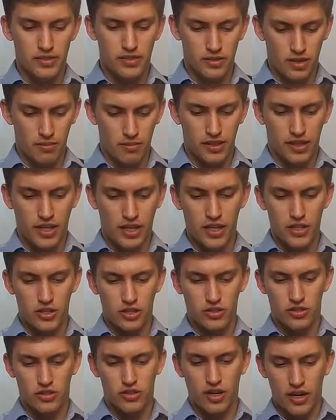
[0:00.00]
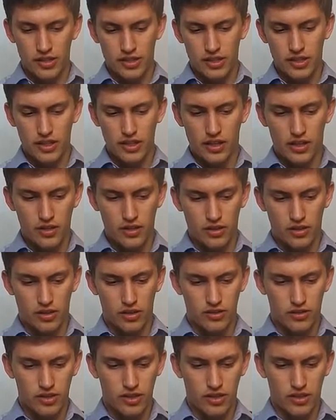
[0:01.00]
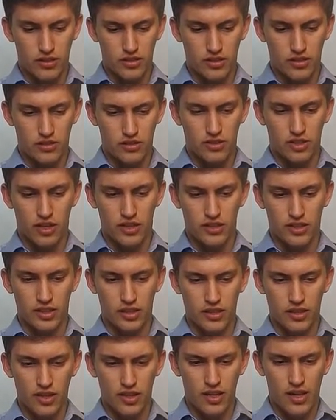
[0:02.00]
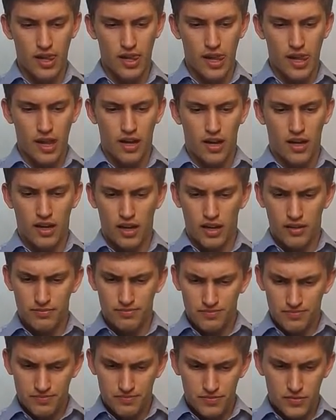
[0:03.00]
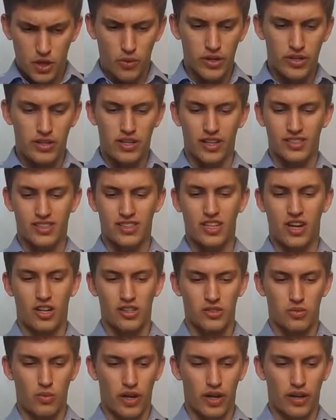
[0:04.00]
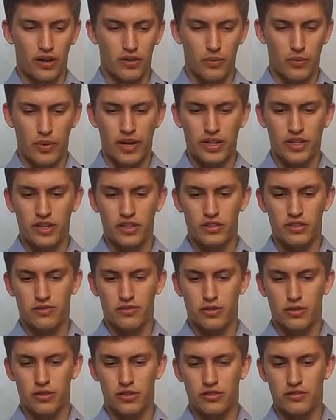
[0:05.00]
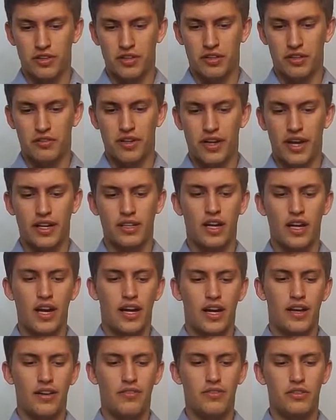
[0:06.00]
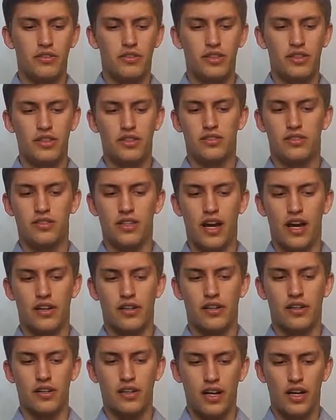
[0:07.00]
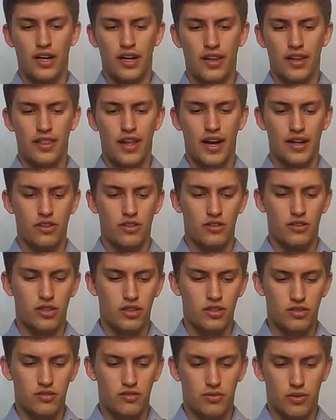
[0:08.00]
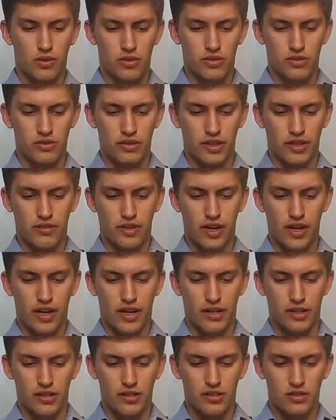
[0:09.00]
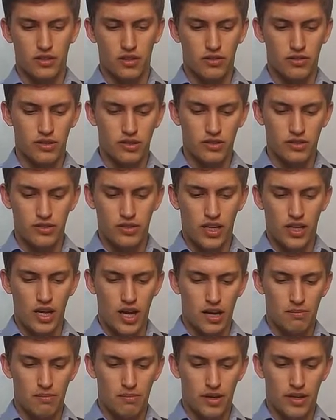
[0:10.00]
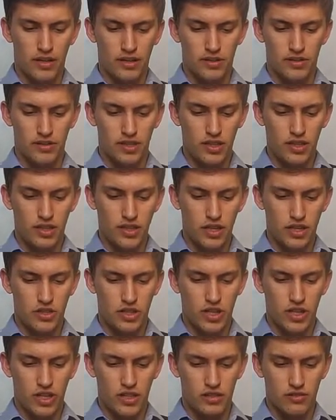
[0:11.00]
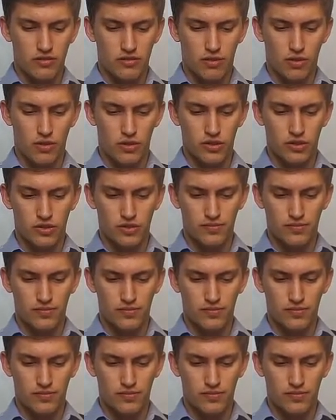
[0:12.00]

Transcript: application starting, here you can see that it's starting. No, it does not. Well, I need to force recreate. If you see this error, then you need to force recreate. So dc up -d dash force